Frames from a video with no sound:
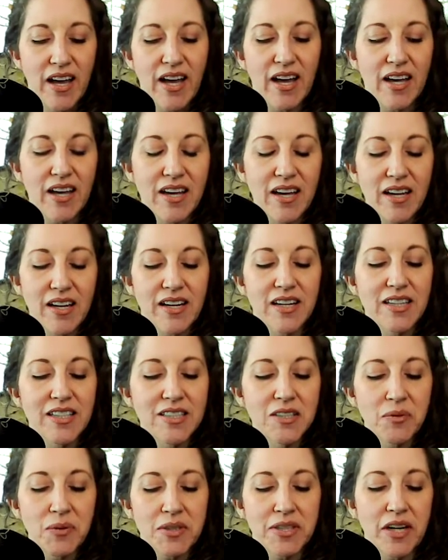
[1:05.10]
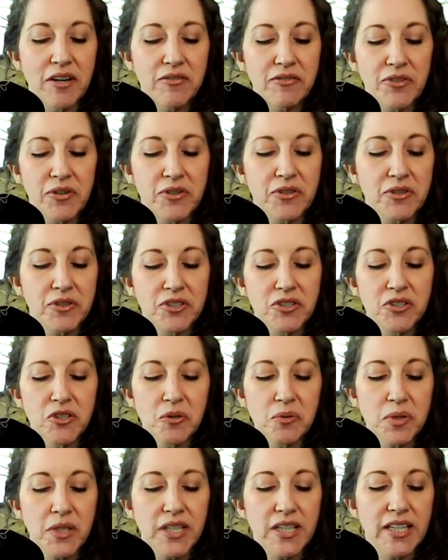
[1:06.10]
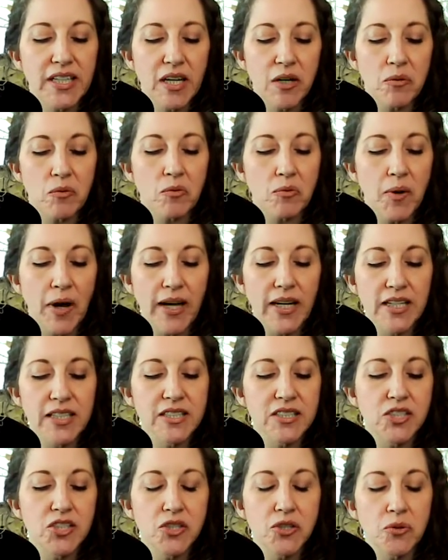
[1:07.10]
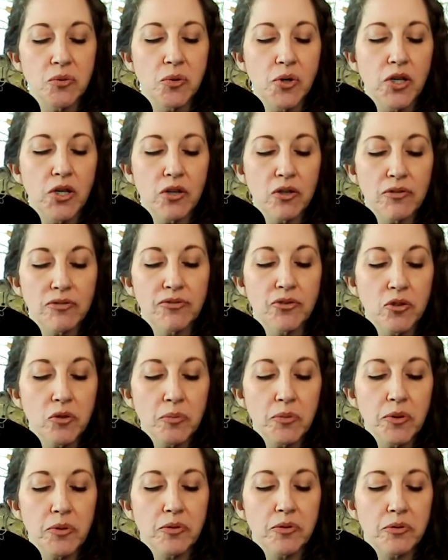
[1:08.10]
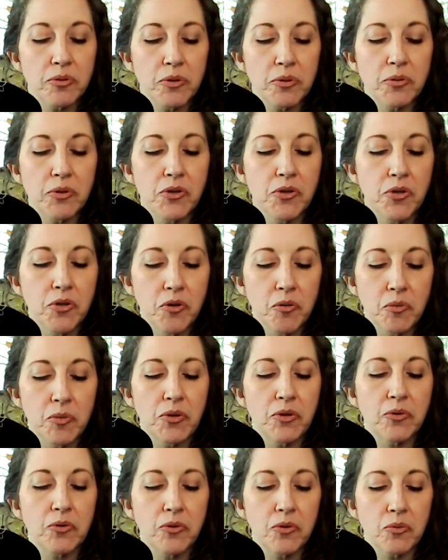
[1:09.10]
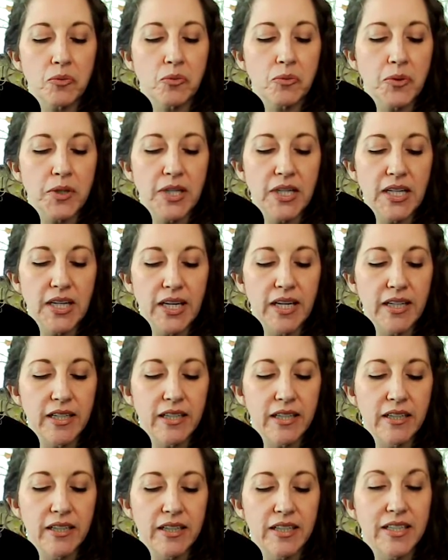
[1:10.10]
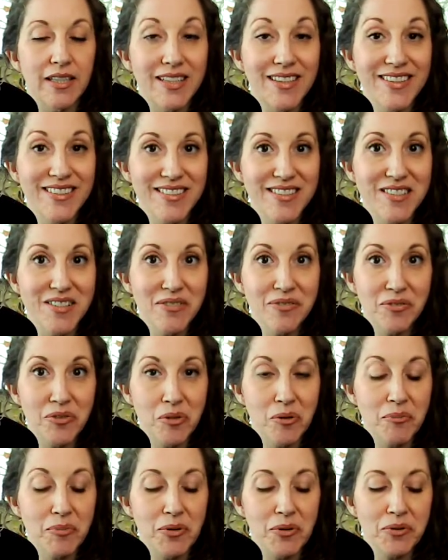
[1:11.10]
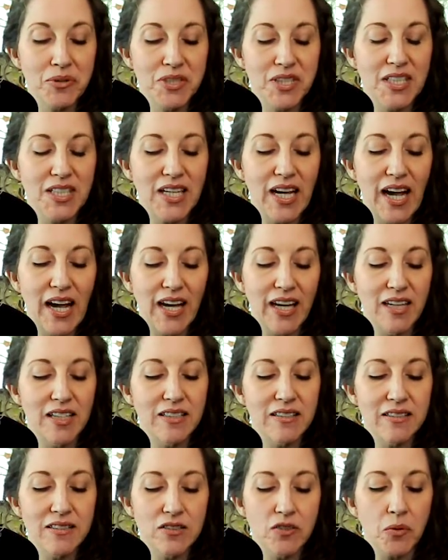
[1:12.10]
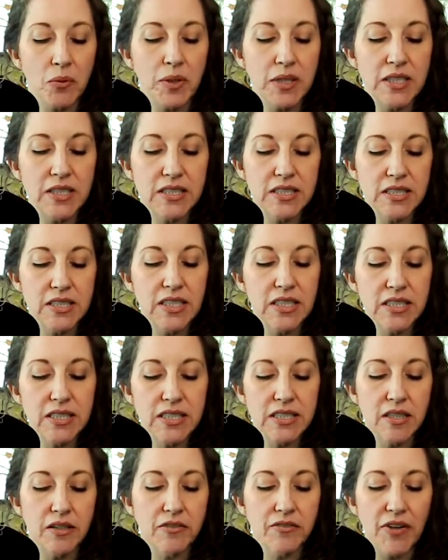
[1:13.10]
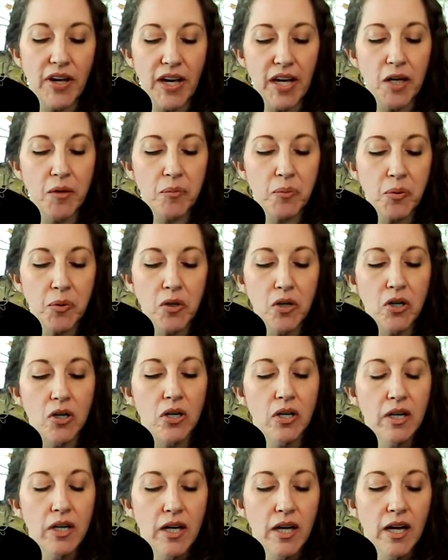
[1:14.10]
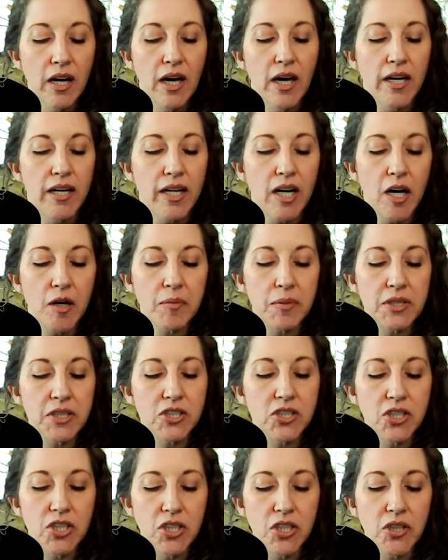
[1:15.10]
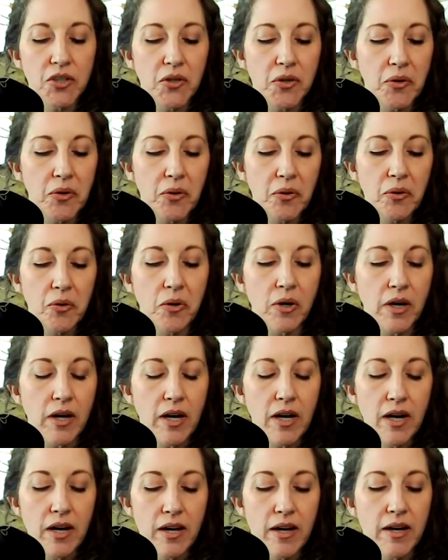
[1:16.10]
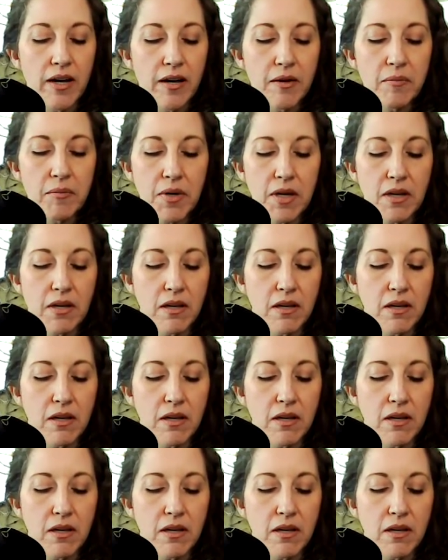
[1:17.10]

And without further ado, we're going to get right into your full moon through new moon reading. It is the full moon today. It is the 26th of April coming to you. Um,